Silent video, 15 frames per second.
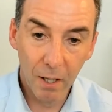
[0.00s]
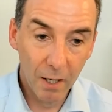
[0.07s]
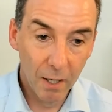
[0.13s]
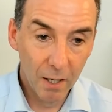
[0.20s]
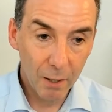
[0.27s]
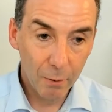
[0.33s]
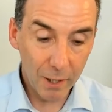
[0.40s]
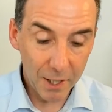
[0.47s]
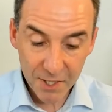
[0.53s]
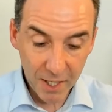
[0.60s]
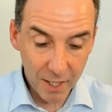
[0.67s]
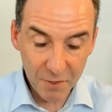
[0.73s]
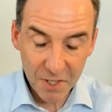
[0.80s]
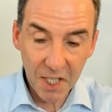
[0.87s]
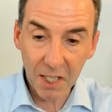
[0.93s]
Well, instead of
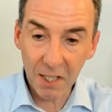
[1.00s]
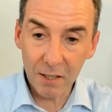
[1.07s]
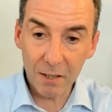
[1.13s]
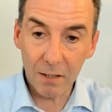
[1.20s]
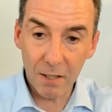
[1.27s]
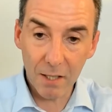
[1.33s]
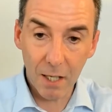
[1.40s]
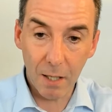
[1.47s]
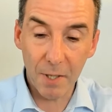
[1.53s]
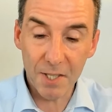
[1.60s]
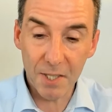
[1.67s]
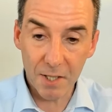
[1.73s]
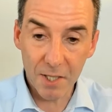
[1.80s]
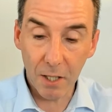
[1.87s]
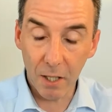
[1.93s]
sticking it in the database in
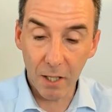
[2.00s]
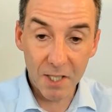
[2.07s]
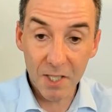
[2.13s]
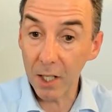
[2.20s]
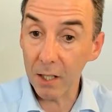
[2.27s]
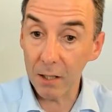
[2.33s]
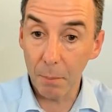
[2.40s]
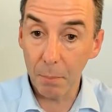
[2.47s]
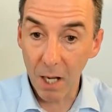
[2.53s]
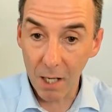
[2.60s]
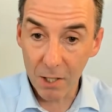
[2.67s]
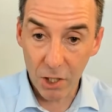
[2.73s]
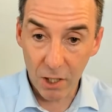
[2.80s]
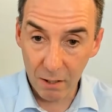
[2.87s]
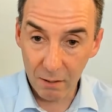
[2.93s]
the sky, stick it in the
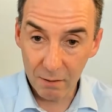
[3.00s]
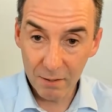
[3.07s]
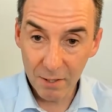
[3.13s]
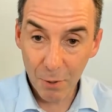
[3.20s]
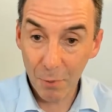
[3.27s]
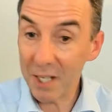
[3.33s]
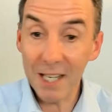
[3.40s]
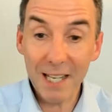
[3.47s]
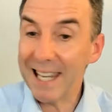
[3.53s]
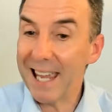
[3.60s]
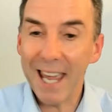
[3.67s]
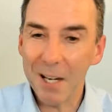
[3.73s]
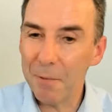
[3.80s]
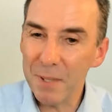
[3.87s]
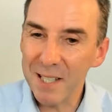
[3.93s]
blockchain. So again, it
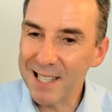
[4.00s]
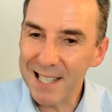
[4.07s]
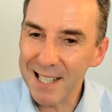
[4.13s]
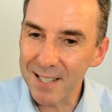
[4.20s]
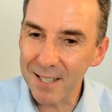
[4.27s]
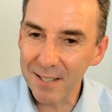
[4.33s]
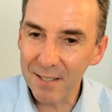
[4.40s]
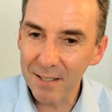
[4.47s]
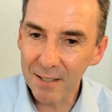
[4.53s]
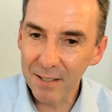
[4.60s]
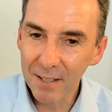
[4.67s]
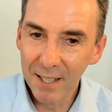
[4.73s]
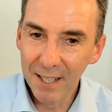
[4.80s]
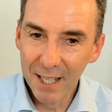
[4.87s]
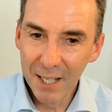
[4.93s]
can't be deleted.
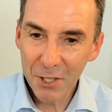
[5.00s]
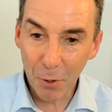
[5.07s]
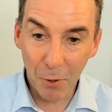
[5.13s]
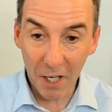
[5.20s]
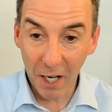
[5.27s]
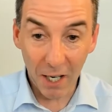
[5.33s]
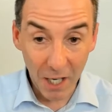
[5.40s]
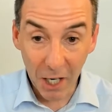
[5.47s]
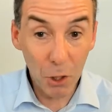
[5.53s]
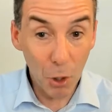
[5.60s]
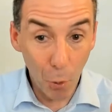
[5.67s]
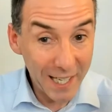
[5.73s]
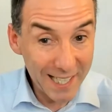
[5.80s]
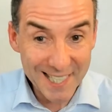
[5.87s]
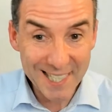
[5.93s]
So I know
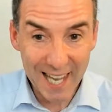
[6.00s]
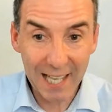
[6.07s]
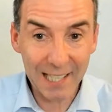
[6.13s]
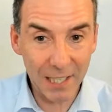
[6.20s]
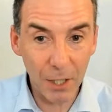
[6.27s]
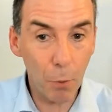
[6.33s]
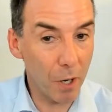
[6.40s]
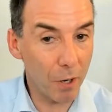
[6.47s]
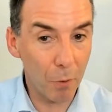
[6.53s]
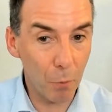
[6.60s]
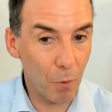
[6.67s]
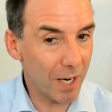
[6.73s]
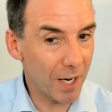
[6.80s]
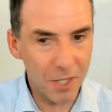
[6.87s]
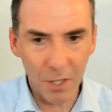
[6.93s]
exactly where it
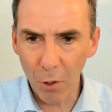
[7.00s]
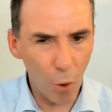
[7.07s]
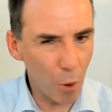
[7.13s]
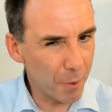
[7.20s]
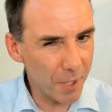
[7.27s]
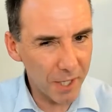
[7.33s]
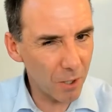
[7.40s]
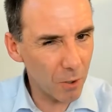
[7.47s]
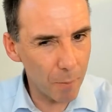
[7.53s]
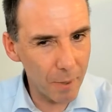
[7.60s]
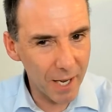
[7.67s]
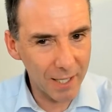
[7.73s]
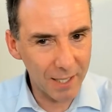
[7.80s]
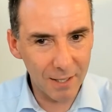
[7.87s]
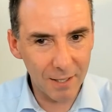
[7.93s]
was, and nobody can go
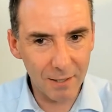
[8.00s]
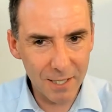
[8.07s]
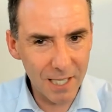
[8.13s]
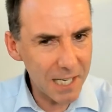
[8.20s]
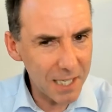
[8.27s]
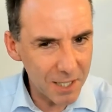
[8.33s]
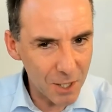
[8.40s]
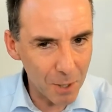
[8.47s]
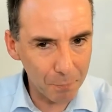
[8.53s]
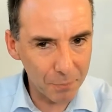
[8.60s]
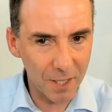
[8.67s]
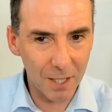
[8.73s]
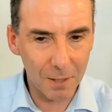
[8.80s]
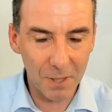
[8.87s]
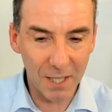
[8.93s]
back in and delete
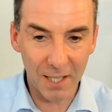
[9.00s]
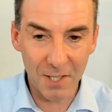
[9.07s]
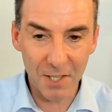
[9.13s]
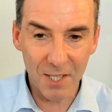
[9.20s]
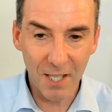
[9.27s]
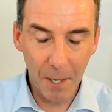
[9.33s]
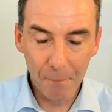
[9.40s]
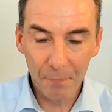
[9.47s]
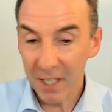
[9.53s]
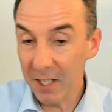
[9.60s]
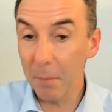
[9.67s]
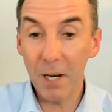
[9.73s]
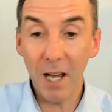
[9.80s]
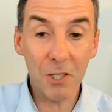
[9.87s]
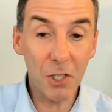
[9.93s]
something, because in a
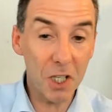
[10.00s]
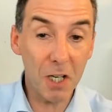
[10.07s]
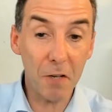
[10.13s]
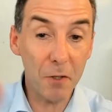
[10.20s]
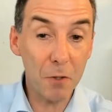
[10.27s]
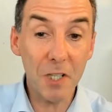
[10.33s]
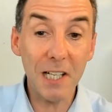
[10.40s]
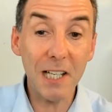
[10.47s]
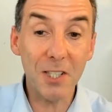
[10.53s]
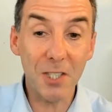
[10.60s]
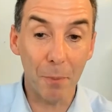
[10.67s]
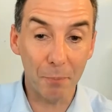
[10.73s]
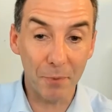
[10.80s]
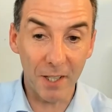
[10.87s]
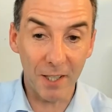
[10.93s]
blockchain, if you delete
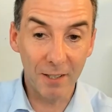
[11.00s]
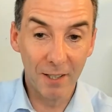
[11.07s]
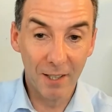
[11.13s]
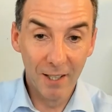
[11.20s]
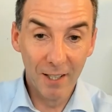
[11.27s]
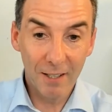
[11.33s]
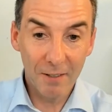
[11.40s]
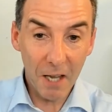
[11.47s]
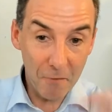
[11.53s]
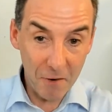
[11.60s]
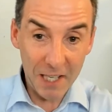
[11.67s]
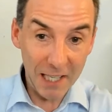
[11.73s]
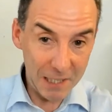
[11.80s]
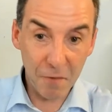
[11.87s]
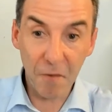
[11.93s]
something, everything
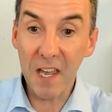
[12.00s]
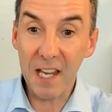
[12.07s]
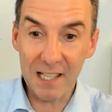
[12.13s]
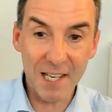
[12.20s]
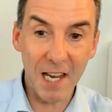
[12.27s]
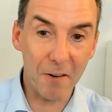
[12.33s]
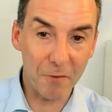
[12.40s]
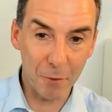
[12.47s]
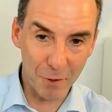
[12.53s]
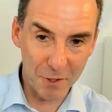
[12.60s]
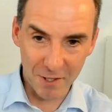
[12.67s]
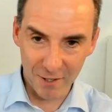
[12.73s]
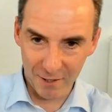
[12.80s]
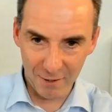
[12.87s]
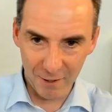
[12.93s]
else fails afterwards.
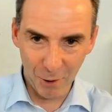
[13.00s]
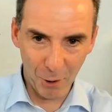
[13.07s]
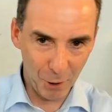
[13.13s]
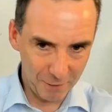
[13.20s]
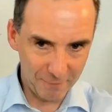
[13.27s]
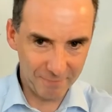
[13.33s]
The whole